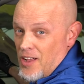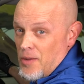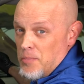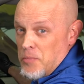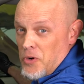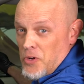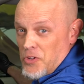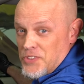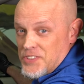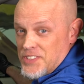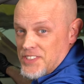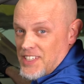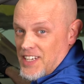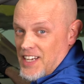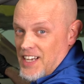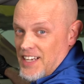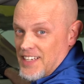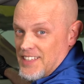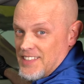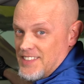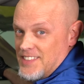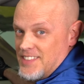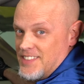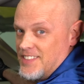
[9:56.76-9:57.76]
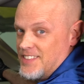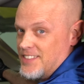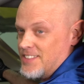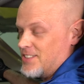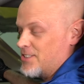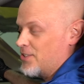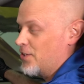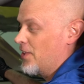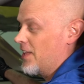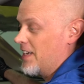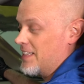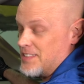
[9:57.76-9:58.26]
on both sides,
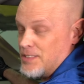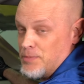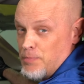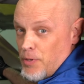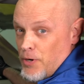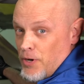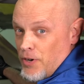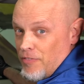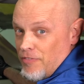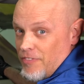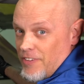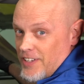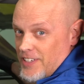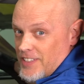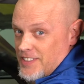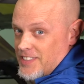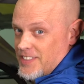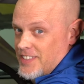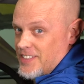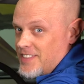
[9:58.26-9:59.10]
so that's perfect.